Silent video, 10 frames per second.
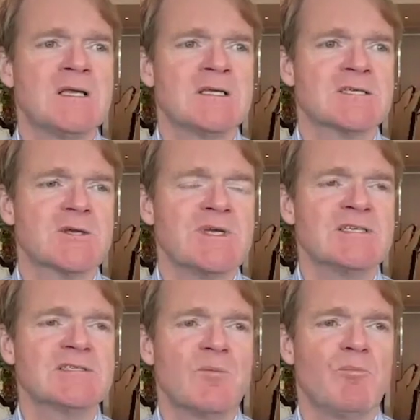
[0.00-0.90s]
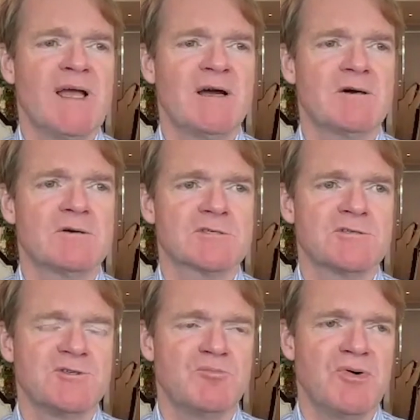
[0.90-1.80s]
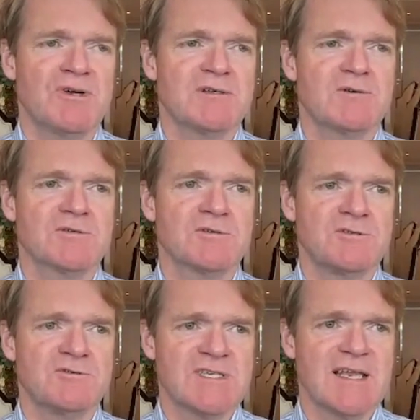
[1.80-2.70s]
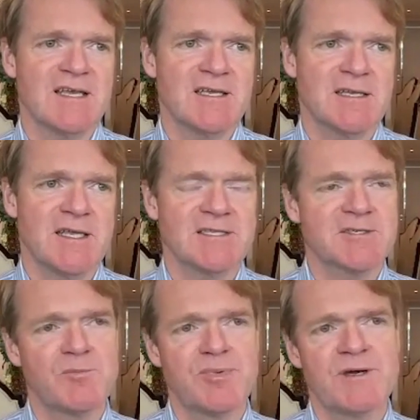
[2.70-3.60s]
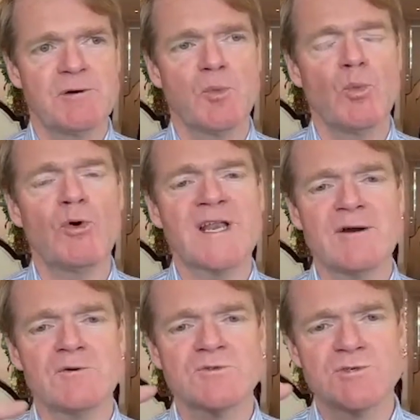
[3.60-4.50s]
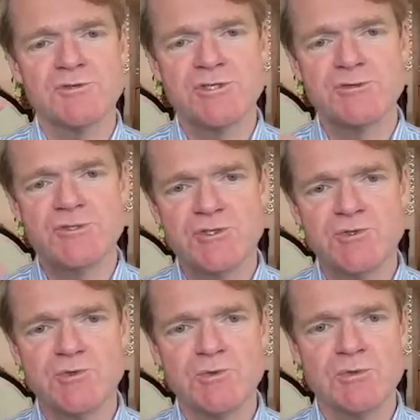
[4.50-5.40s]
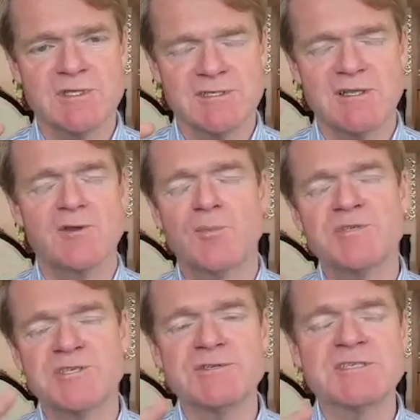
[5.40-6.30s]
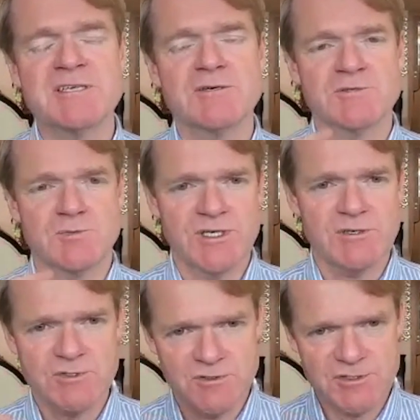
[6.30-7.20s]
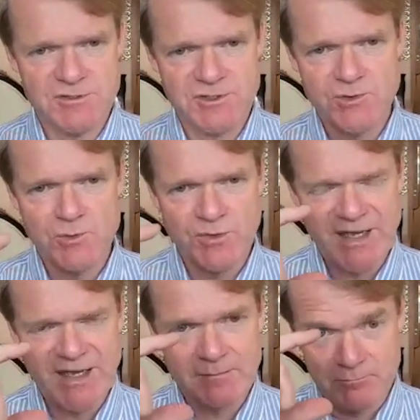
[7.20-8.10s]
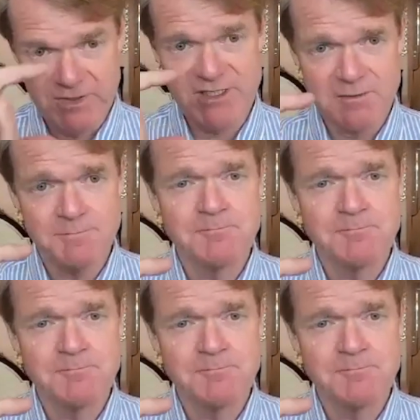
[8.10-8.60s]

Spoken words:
So it isn't about should you buy it or should you sell it. It's about what else could you do. It's like the opportunity cost. What else could you do with that money?